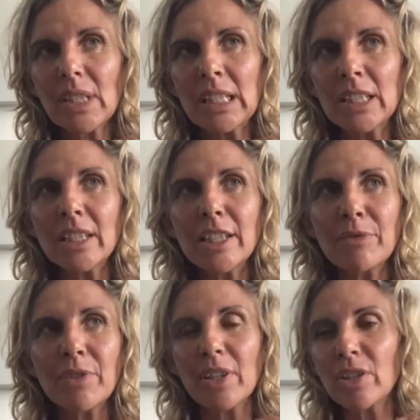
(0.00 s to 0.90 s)
it
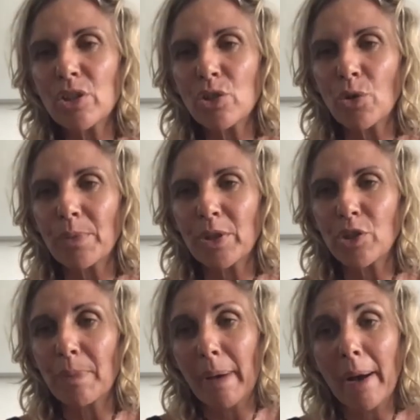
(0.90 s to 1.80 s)
gives us so
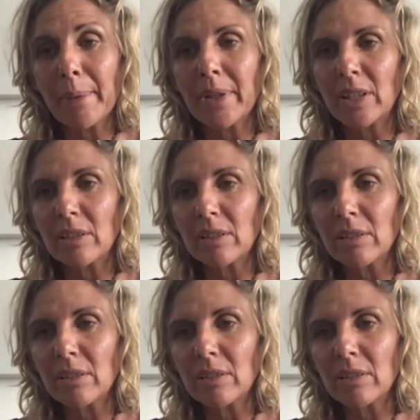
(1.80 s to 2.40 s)
much power.